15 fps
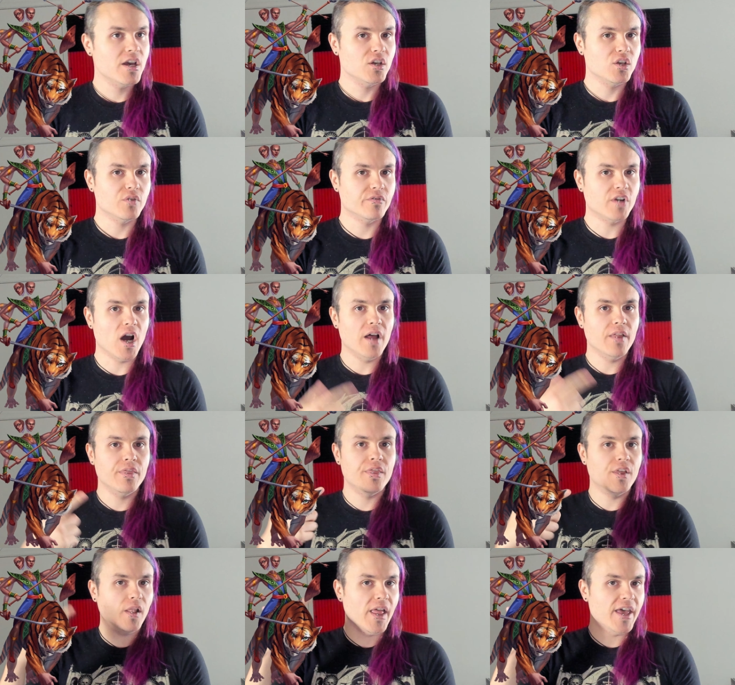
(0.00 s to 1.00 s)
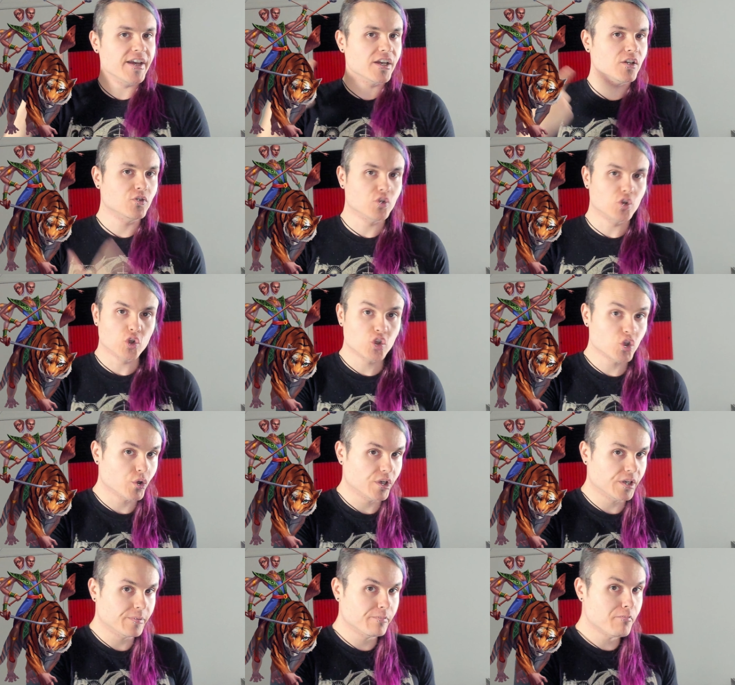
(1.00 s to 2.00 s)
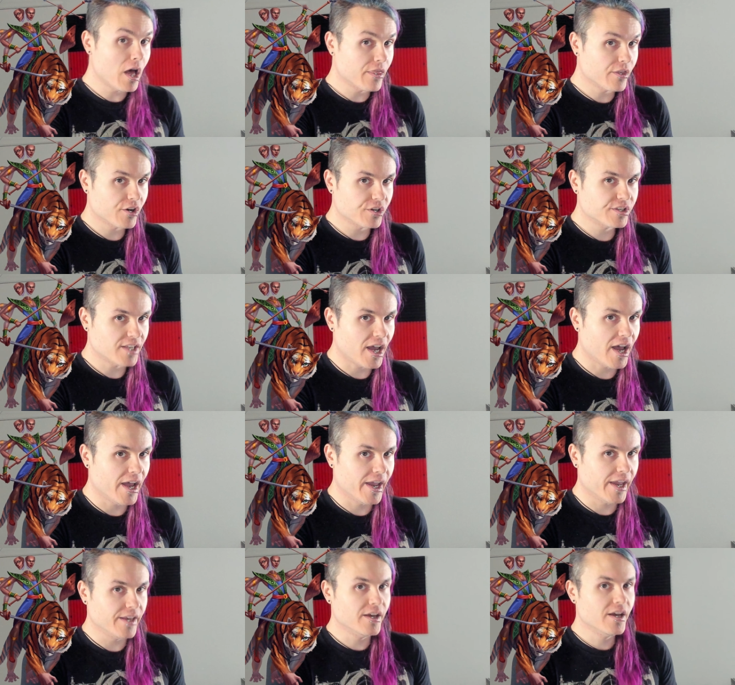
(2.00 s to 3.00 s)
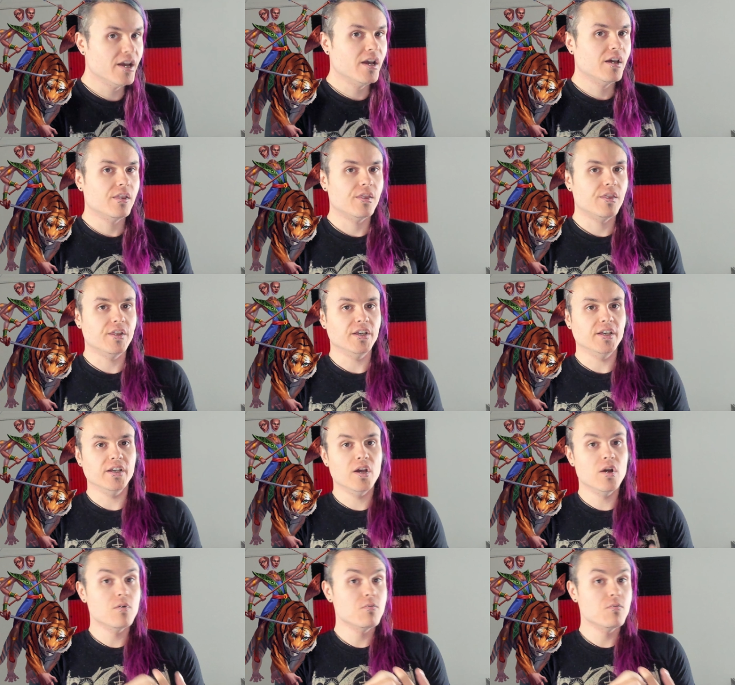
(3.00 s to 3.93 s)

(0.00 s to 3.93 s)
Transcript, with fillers: You've got the like nurturing mother side, the